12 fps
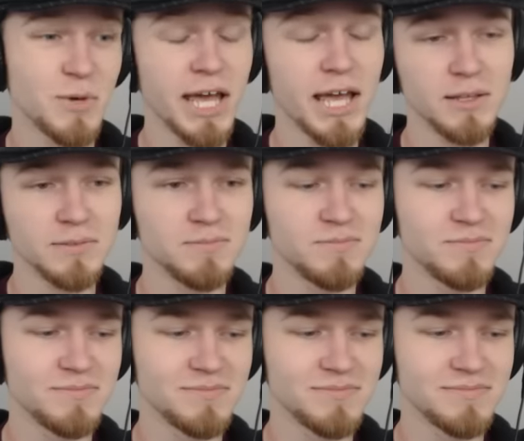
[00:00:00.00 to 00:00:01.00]

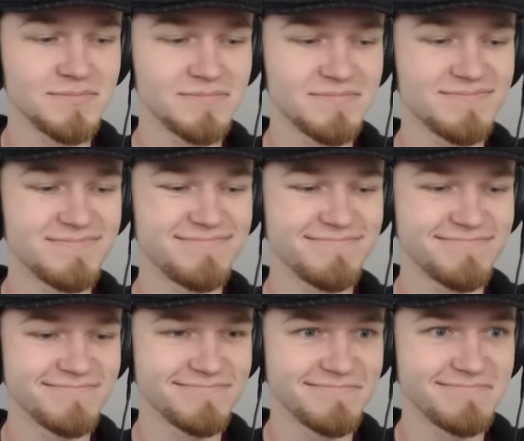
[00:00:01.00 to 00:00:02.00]

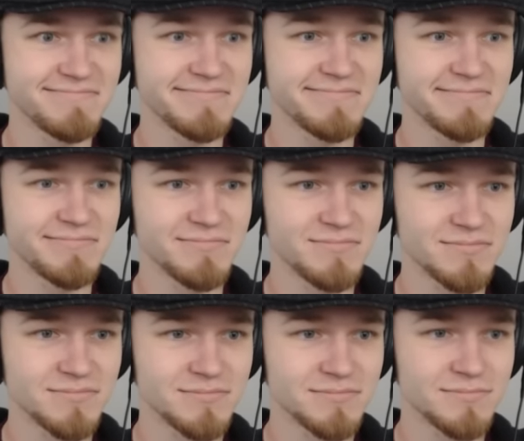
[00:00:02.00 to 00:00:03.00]

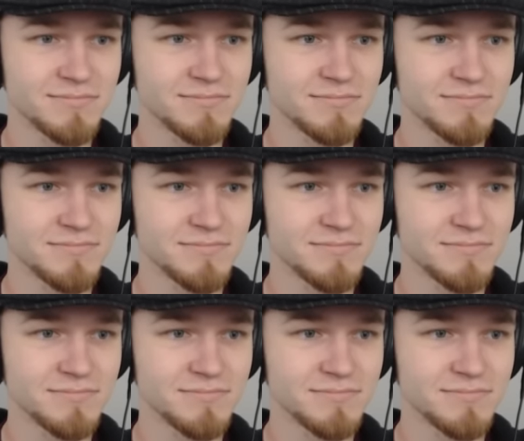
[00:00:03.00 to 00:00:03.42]
(silent)